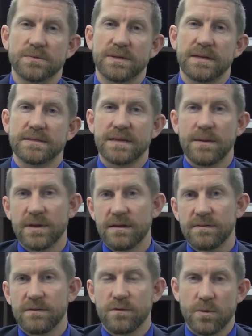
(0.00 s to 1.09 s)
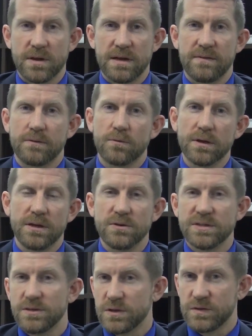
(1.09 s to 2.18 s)
between summative and formative, and really
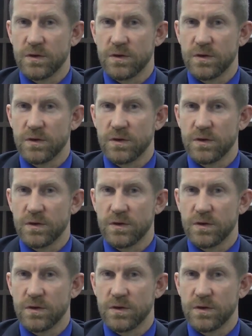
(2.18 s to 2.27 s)
using those